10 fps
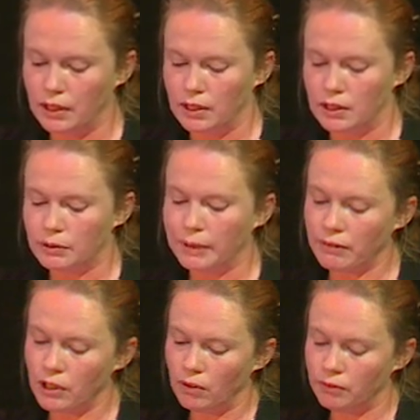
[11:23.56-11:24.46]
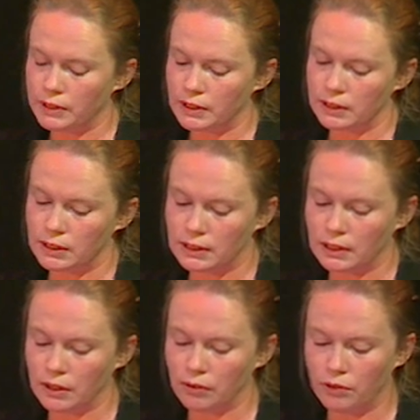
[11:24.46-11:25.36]
So we have confidence
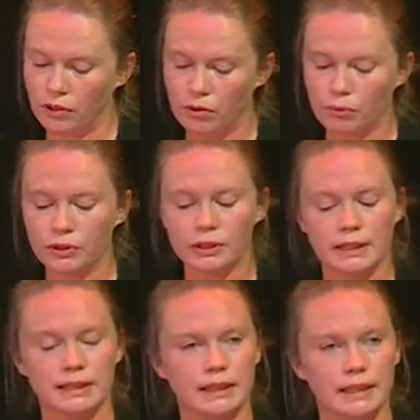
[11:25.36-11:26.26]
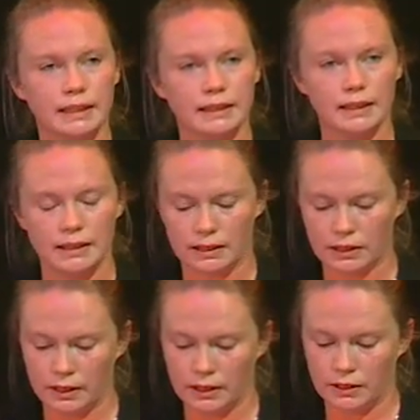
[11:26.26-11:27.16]
that the forum will succeed in
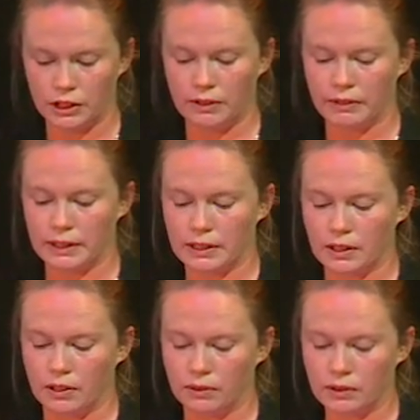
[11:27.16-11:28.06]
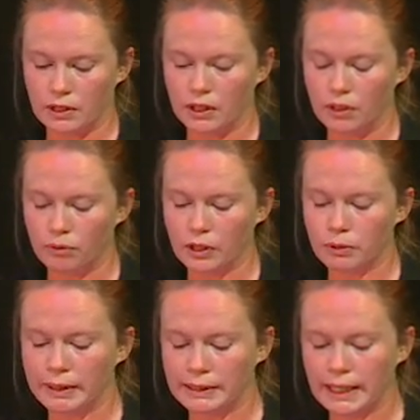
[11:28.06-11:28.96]
achieving its goals whilst
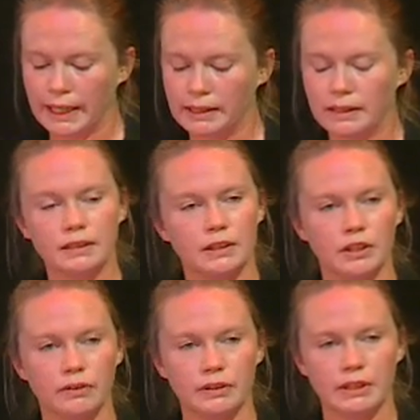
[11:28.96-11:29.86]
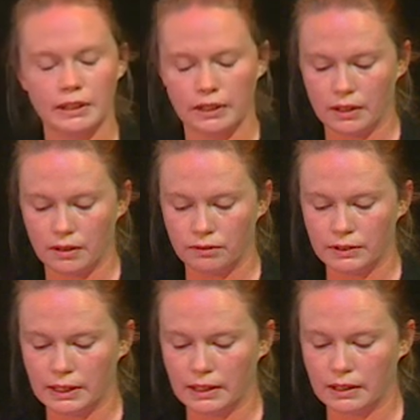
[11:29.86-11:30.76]
maintaining security and
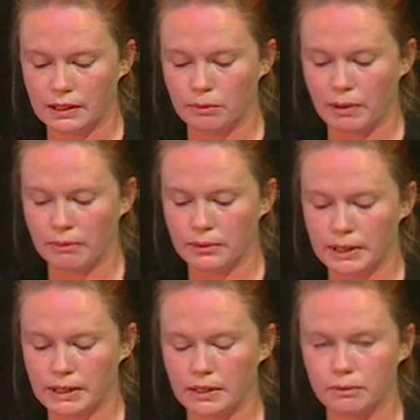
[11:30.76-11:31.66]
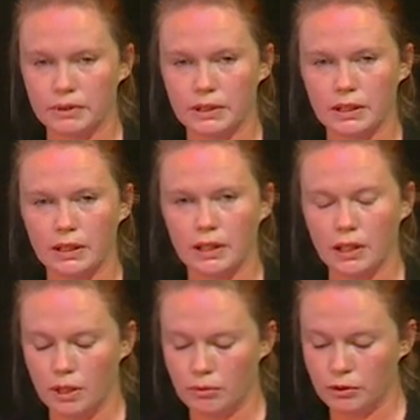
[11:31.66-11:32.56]
resilience of the payment systems.
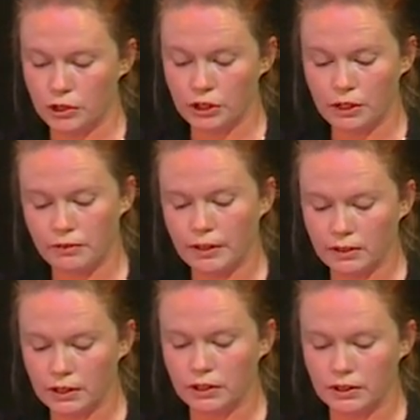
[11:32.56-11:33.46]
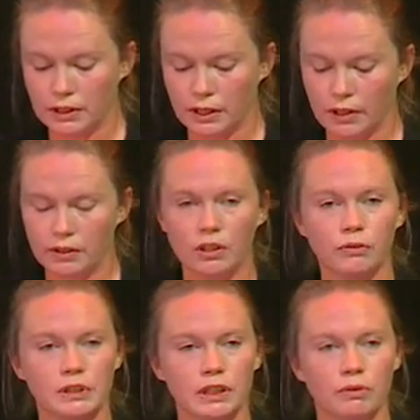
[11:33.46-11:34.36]
But should it fail to do so, then
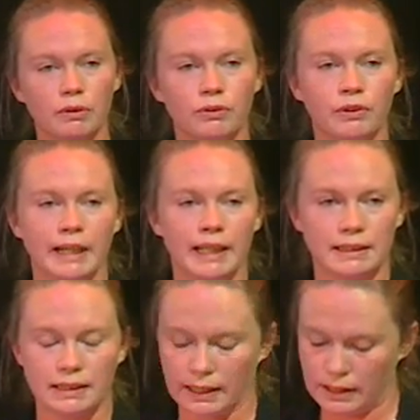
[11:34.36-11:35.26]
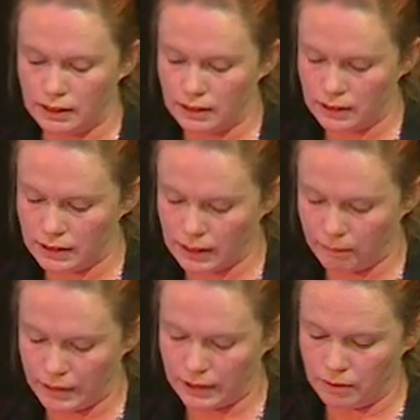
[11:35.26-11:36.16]
obviously we will not hesitate to
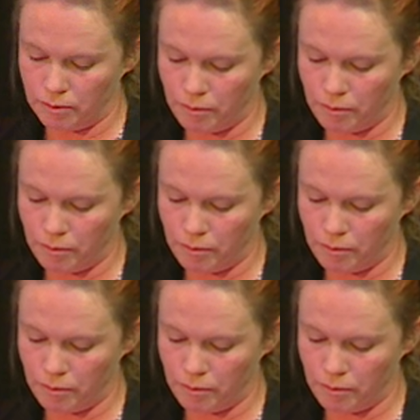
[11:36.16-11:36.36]
step in.